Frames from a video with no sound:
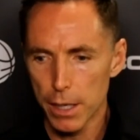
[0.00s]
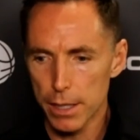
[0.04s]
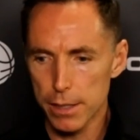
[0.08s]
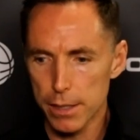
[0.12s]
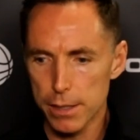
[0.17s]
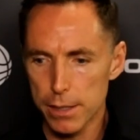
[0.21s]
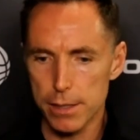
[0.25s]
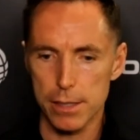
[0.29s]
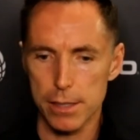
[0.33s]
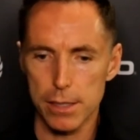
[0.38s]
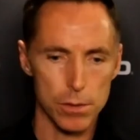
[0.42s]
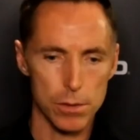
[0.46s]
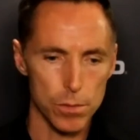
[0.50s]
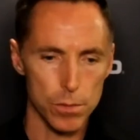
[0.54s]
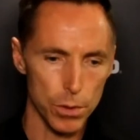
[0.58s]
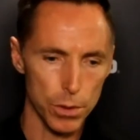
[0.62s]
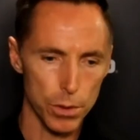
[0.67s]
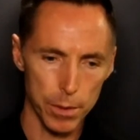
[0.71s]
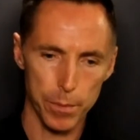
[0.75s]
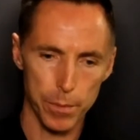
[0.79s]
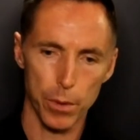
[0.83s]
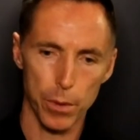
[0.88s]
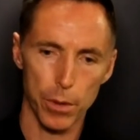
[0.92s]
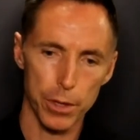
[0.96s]
It's just really
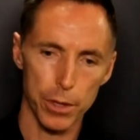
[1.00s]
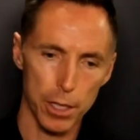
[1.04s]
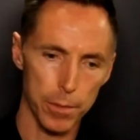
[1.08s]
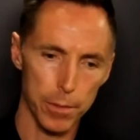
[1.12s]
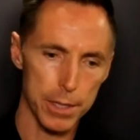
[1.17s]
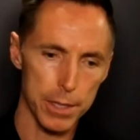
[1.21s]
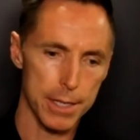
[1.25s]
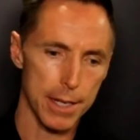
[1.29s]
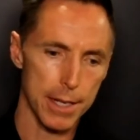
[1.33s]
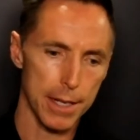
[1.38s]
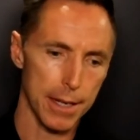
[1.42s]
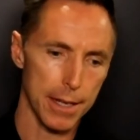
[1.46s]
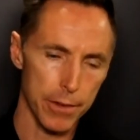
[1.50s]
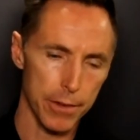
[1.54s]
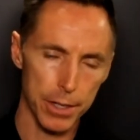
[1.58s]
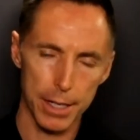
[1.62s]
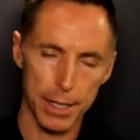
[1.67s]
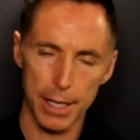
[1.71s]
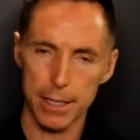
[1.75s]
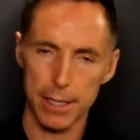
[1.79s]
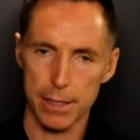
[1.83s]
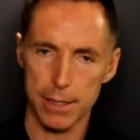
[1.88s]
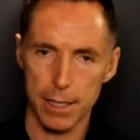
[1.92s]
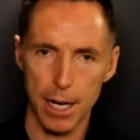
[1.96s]
important that we take every
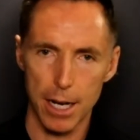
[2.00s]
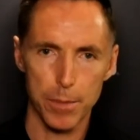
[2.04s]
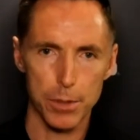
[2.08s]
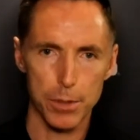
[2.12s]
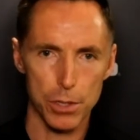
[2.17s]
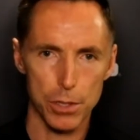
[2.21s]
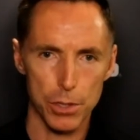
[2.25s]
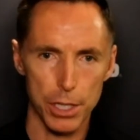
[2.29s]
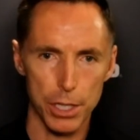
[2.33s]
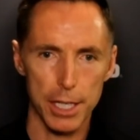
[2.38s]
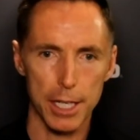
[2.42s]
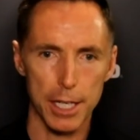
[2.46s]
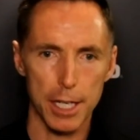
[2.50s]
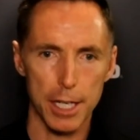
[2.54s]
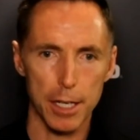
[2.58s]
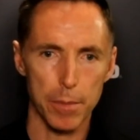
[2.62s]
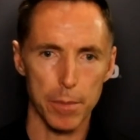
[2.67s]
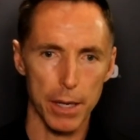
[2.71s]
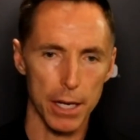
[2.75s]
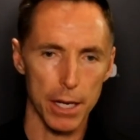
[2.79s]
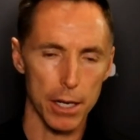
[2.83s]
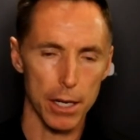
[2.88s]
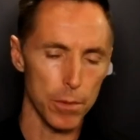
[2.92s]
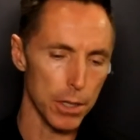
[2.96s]
day as an opportunity to get
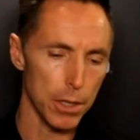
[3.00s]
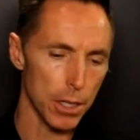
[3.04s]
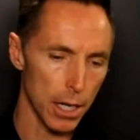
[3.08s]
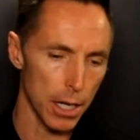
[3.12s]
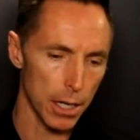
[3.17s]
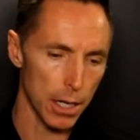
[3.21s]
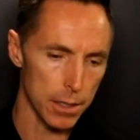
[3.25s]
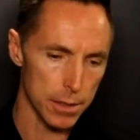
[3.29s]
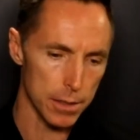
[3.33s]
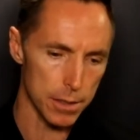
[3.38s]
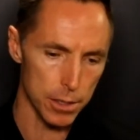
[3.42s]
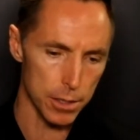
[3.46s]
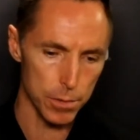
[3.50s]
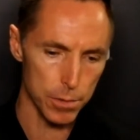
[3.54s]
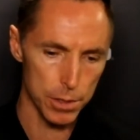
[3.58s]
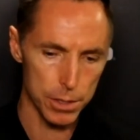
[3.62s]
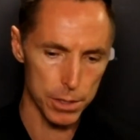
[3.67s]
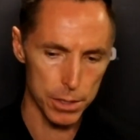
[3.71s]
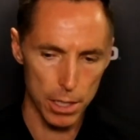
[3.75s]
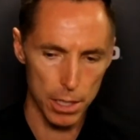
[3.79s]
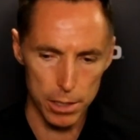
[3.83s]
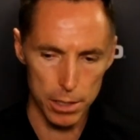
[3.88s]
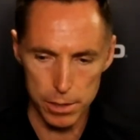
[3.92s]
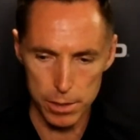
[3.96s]
better regardless of the
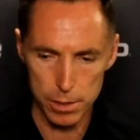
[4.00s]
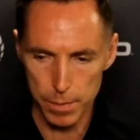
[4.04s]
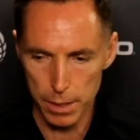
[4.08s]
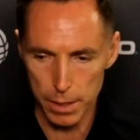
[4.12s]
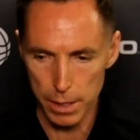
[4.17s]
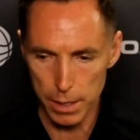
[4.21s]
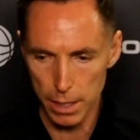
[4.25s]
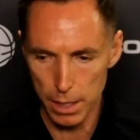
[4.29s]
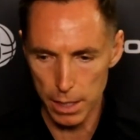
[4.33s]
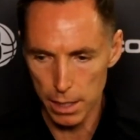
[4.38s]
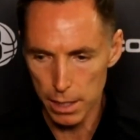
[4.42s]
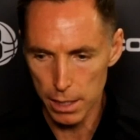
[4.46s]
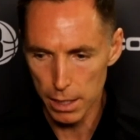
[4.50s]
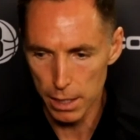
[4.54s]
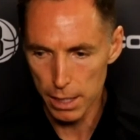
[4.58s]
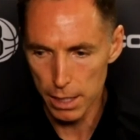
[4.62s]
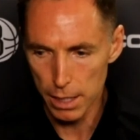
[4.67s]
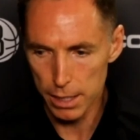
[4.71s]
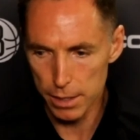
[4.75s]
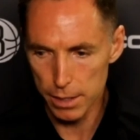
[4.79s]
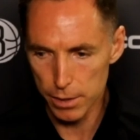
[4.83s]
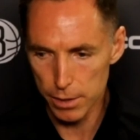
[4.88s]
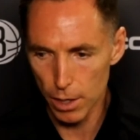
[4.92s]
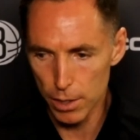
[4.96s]
results. But
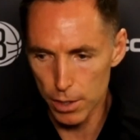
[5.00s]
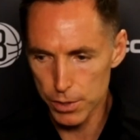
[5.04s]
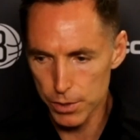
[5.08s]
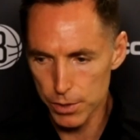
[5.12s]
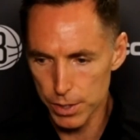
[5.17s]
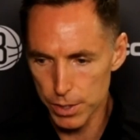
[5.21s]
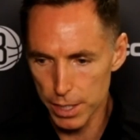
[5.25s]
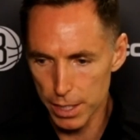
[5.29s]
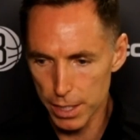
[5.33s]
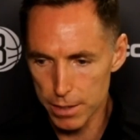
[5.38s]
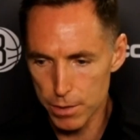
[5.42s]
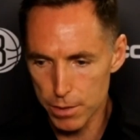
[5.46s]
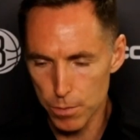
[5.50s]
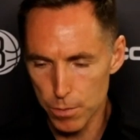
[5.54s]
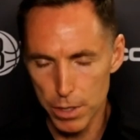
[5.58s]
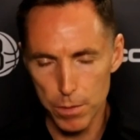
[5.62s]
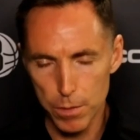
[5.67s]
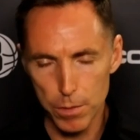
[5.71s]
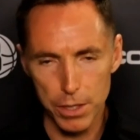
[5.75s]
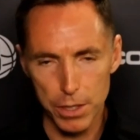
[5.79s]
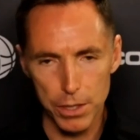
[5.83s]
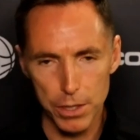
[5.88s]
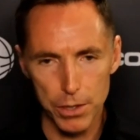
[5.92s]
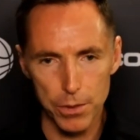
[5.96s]
it also tastes sweet
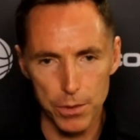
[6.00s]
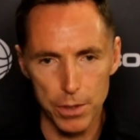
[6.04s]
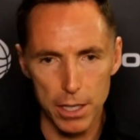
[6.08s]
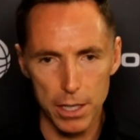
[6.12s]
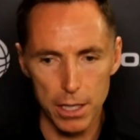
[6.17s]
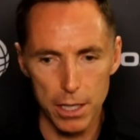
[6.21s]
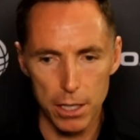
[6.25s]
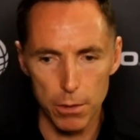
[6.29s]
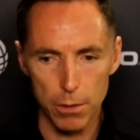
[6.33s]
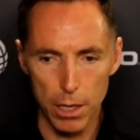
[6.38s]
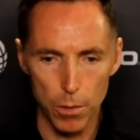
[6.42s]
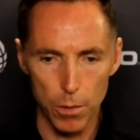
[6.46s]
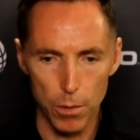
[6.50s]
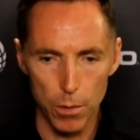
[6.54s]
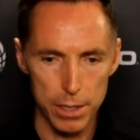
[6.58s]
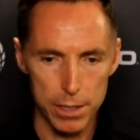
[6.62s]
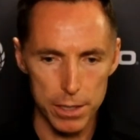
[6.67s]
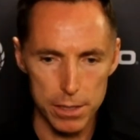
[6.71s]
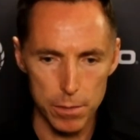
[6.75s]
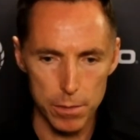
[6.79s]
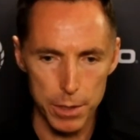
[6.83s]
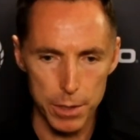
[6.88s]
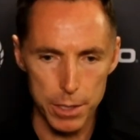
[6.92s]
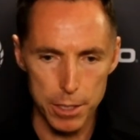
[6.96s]
when you go out
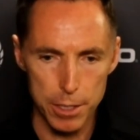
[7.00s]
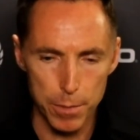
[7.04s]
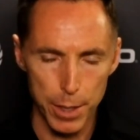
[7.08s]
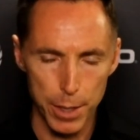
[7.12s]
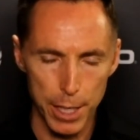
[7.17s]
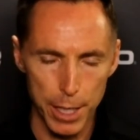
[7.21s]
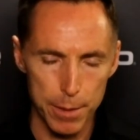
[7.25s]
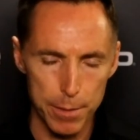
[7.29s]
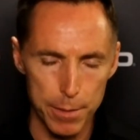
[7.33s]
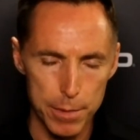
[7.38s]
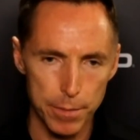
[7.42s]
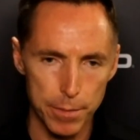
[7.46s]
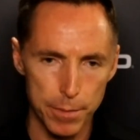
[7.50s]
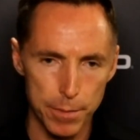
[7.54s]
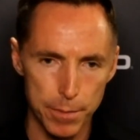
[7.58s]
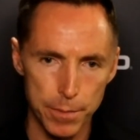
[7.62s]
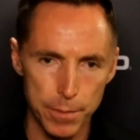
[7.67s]
west and win some games.